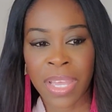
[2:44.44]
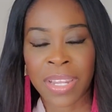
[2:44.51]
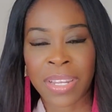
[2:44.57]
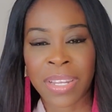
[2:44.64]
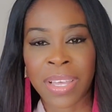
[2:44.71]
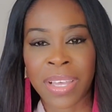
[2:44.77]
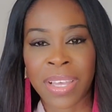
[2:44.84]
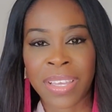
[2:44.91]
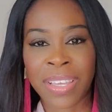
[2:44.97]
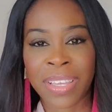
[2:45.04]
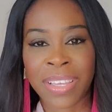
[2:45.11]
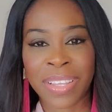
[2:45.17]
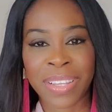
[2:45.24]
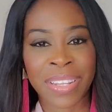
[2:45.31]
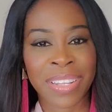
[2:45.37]
And
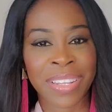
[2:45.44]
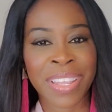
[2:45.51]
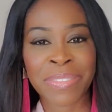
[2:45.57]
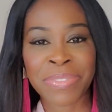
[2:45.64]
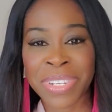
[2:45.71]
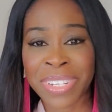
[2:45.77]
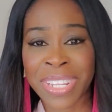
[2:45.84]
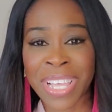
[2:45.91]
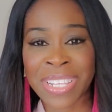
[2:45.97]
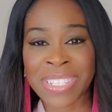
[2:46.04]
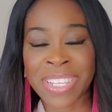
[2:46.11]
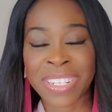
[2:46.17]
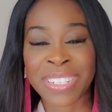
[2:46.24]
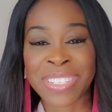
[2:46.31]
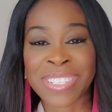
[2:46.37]

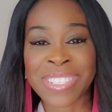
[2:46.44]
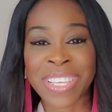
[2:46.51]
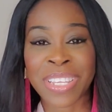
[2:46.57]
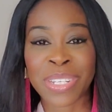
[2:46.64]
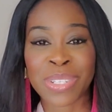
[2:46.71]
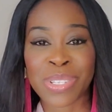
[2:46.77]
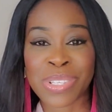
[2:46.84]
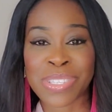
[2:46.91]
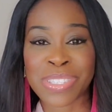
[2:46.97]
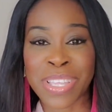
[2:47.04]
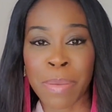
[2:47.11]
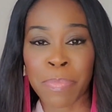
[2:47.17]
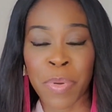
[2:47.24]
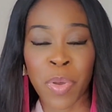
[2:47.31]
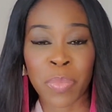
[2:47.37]
nevertheless, I decided to
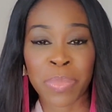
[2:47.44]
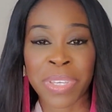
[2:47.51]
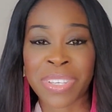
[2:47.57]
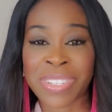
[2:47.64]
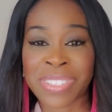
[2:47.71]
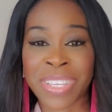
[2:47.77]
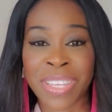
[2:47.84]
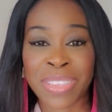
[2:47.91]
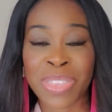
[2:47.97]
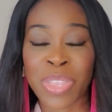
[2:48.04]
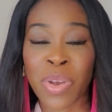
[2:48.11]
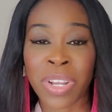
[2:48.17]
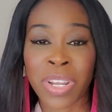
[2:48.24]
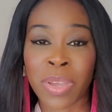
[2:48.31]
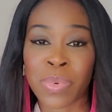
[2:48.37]
step out because I
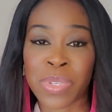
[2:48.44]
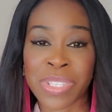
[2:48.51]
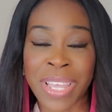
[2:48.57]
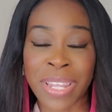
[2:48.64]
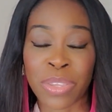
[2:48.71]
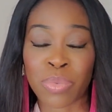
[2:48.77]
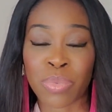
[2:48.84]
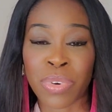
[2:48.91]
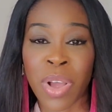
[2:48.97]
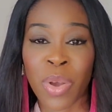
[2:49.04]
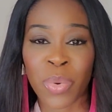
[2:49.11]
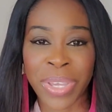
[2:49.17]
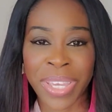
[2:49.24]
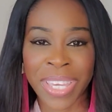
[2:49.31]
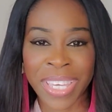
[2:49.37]
thought I was at the
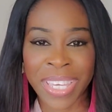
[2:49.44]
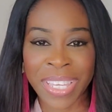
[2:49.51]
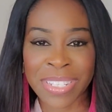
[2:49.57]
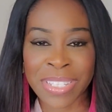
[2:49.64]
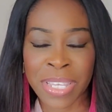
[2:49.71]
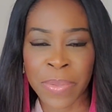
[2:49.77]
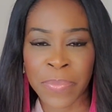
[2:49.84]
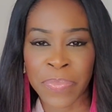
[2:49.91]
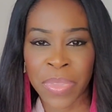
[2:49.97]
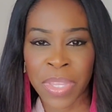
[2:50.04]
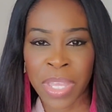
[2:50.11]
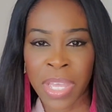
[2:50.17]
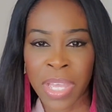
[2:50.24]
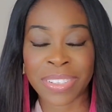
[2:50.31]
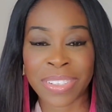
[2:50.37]
wrong gate.
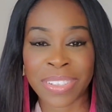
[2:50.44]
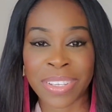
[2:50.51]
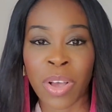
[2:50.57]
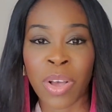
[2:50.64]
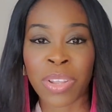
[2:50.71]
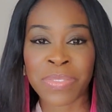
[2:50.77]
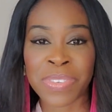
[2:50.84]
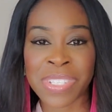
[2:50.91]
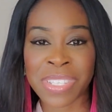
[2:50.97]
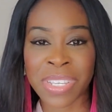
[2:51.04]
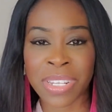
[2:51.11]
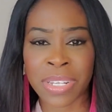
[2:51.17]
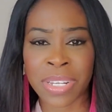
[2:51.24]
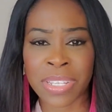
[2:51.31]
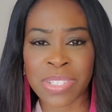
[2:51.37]
All of a
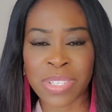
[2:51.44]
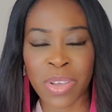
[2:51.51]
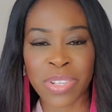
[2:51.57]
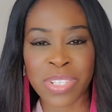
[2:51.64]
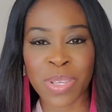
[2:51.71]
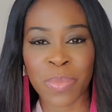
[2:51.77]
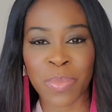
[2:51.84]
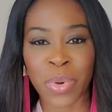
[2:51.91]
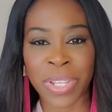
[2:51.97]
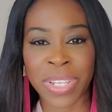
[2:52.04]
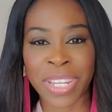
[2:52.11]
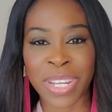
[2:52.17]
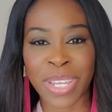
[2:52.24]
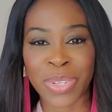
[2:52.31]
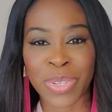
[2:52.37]
sudden, I saw someone
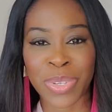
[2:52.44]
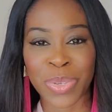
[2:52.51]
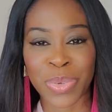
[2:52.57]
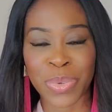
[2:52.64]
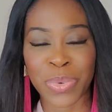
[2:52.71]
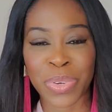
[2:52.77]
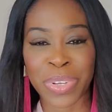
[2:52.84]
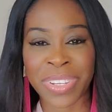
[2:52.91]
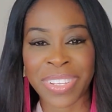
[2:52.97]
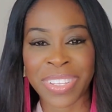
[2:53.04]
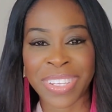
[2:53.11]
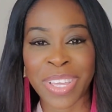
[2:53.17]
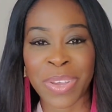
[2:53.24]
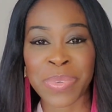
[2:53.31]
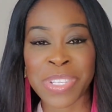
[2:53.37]
that I knew
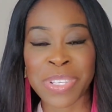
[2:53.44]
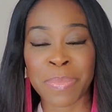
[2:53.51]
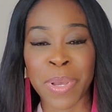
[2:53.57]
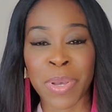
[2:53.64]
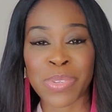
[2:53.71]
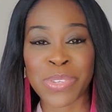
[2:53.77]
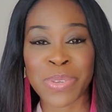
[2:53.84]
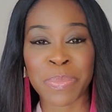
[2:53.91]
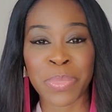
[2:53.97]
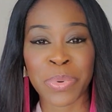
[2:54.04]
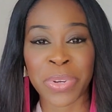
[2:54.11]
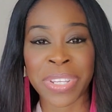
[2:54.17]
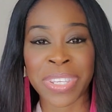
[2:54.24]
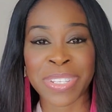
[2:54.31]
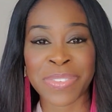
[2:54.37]
that was about to
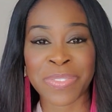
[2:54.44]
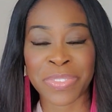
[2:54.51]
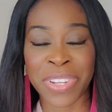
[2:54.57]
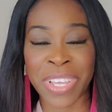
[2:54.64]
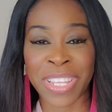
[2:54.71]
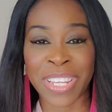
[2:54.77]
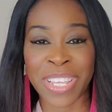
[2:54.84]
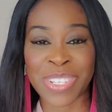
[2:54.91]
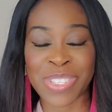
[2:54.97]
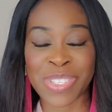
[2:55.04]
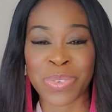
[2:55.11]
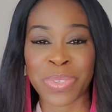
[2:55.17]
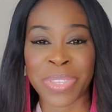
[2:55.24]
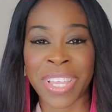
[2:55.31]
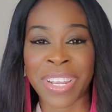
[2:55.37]
board this flight. And
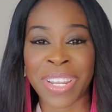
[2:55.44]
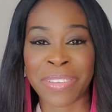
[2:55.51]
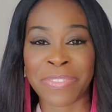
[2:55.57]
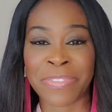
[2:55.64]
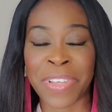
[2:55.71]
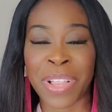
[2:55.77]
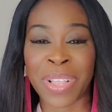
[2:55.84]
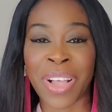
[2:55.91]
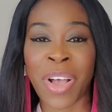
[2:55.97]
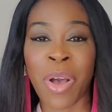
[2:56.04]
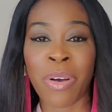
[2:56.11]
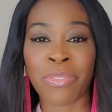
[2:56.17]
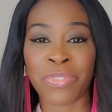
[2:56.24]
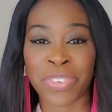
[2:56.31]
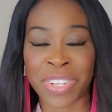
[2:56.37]
so then I felt
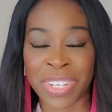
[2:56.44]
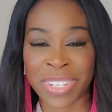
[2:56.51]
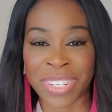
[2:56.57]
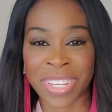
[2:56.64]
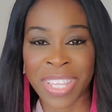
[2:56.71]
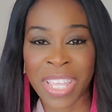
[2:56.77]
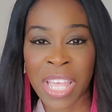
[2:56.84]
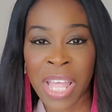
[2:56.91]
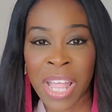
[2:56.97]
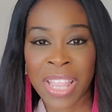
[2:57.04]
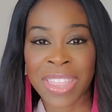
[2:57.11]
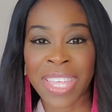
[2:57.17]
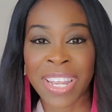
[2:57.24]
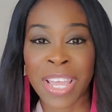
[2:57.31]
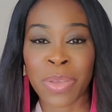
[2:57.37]
confident
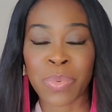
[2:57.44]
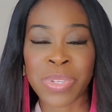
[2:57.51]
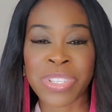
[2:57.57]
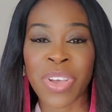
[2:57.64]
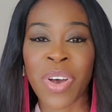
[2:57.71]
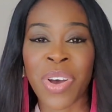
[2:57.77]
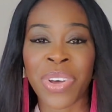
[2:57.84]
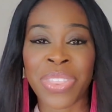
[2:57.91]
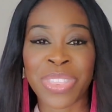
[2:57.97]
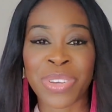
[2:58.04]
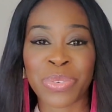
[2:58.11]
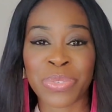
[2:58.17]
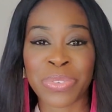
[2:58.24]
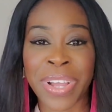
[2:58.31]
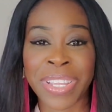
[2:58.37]
that I was on
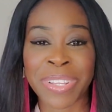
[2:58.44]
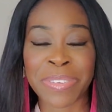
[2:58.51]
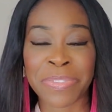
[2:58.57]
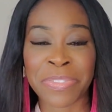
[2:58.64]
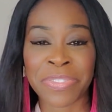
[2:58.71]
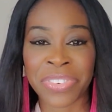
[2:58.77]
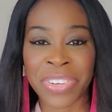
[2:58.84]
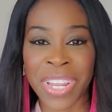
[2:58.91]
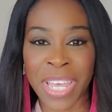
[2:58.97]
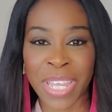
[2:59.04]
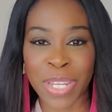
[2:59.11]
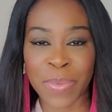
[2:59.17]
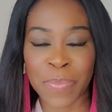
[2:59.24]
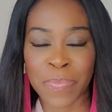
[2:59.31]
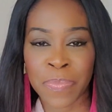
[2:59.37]
the right
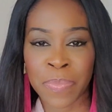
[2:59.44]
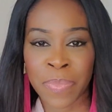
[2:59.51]
flight.